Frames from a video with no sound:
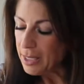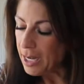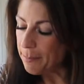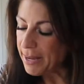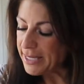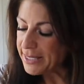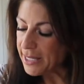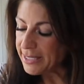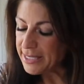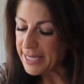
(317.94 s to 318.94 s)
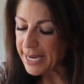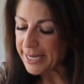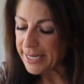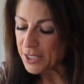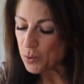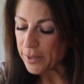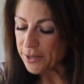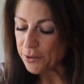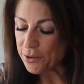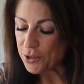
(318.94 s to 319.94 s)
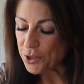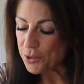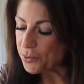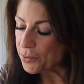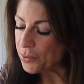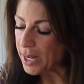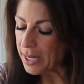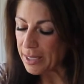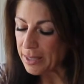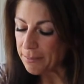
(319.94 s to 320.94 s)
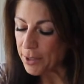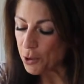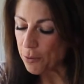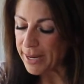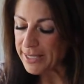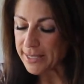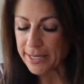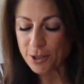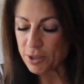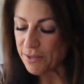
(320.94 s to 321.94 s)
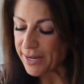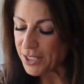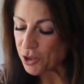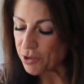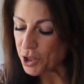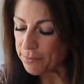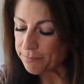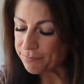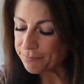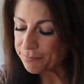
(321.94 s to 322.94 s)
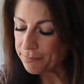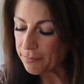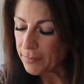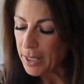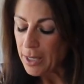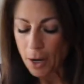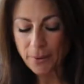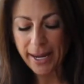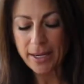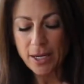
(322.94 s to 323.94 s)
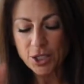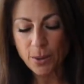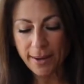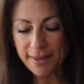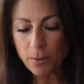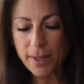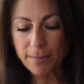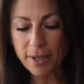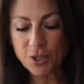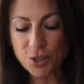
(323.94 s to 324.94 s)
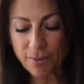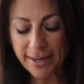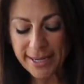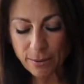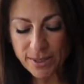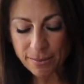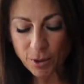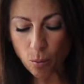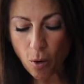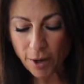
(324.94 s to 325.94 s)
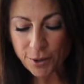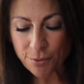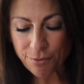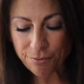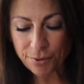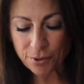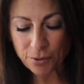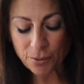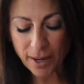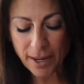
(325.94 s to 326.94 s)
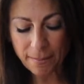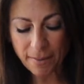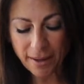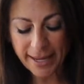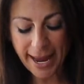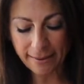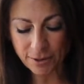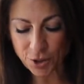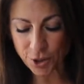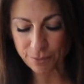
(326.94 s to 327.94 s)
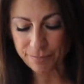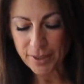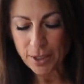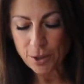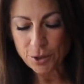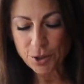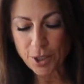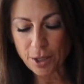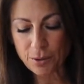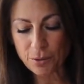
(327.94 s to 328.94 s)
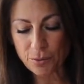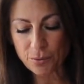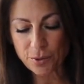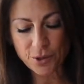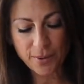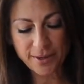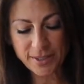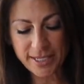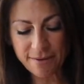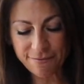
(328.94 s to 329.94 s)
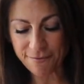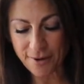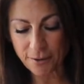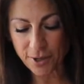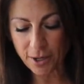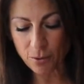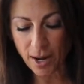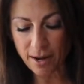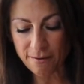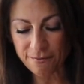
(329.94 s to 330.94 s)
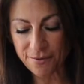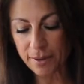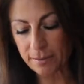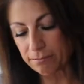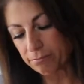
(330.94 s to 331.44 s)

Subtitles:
a baseline day is where you can do your baseline dose of estrogen. Okay, so I think what I'm gonna do right now is I'm gonna walk you through a calendar. So you see a photo of the